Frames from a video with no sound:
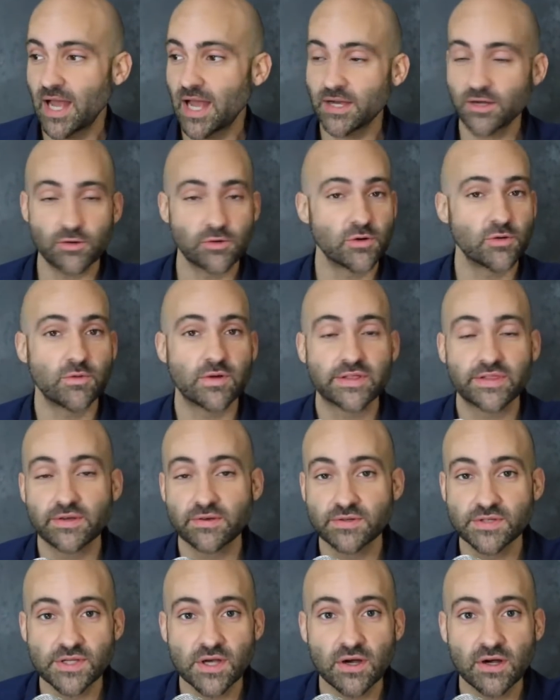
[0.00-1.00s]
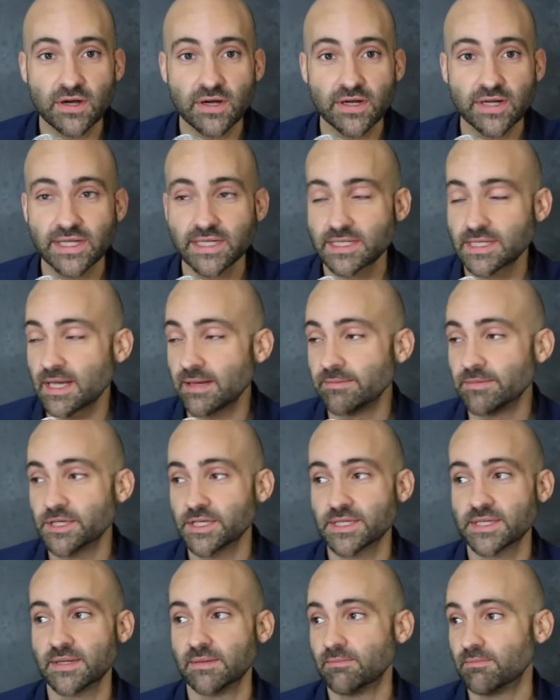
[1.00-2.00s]
I don't know what those are, because I'm
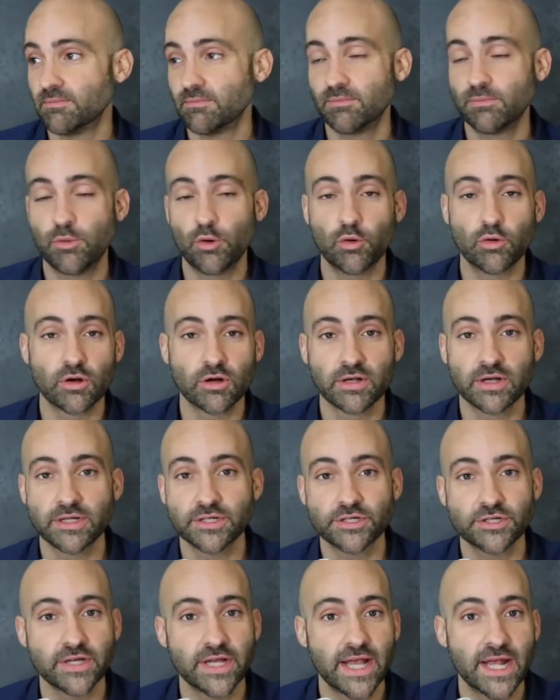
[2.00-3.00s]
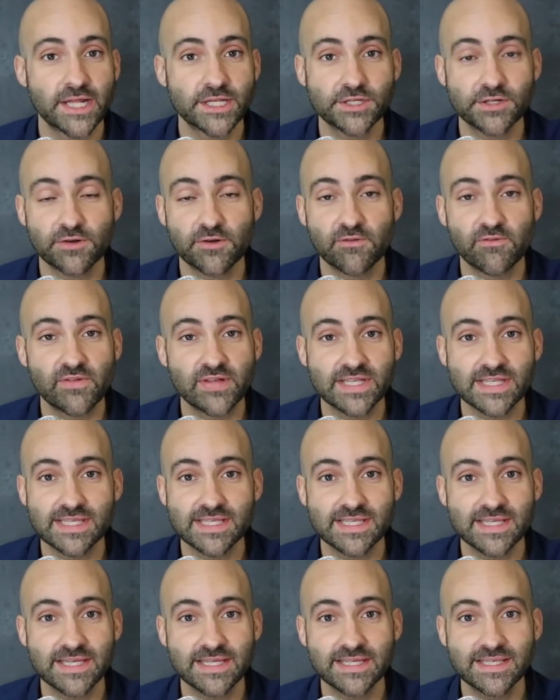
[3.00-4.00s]
just a poor country
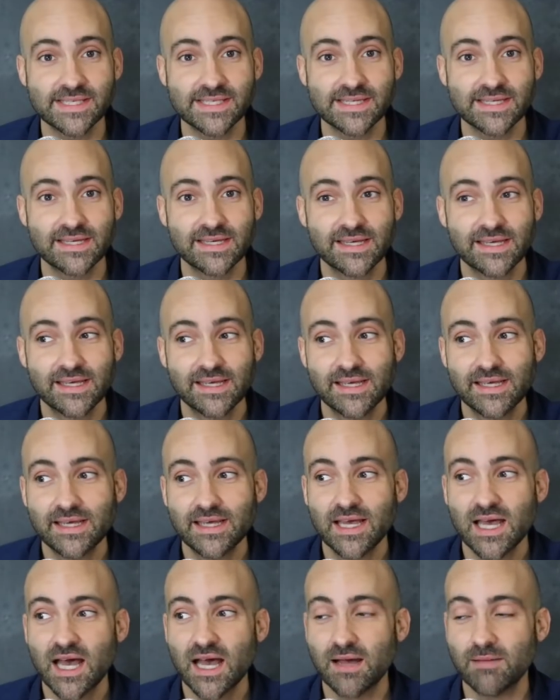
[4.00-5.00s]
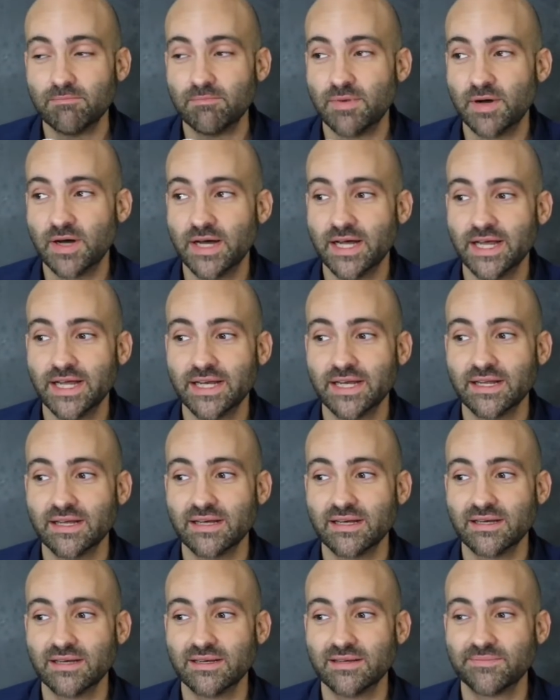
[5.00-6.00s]
astrophysicist, but
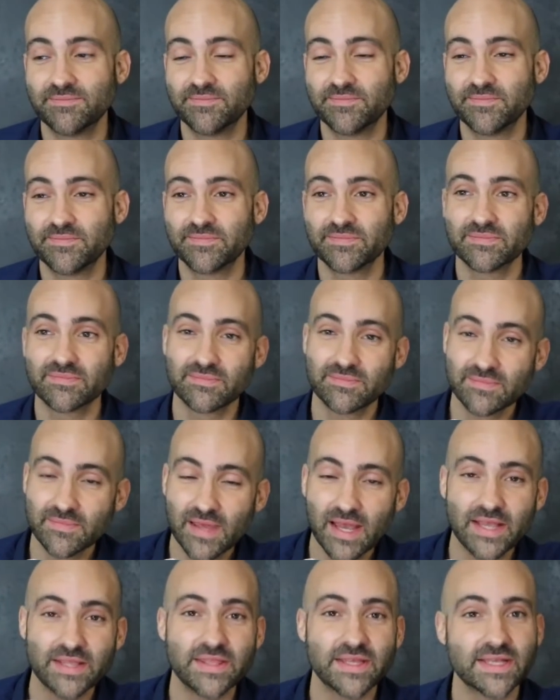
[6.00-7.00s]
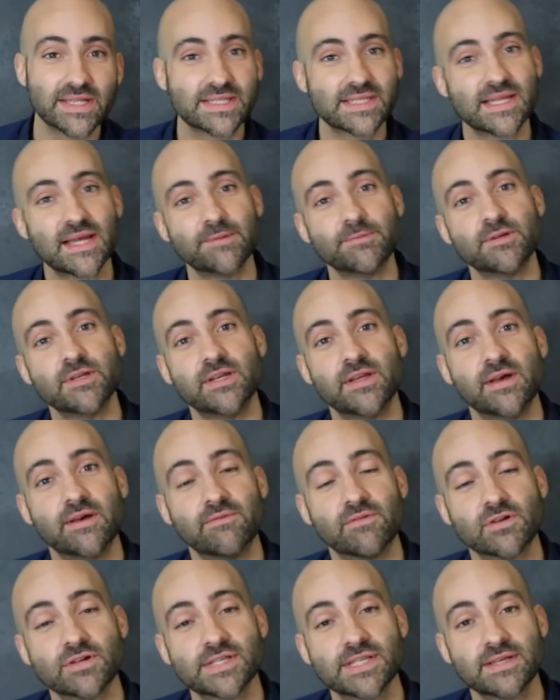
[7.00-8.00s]
I think it's time to
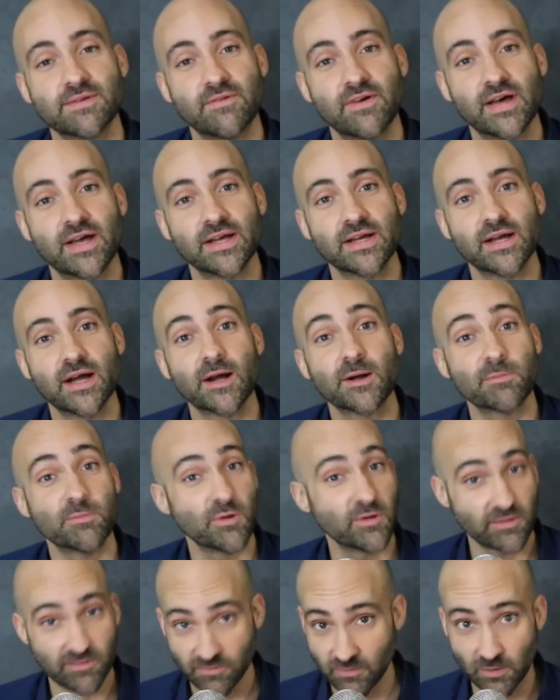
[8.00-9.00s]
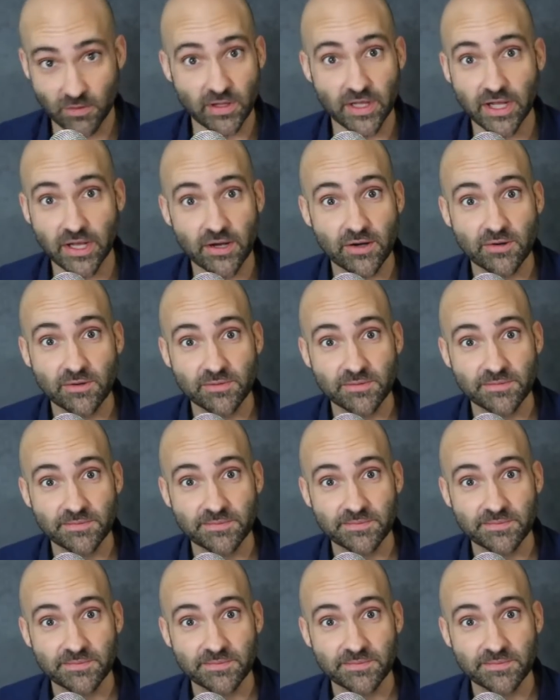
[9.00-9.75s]
diversify our portfolio.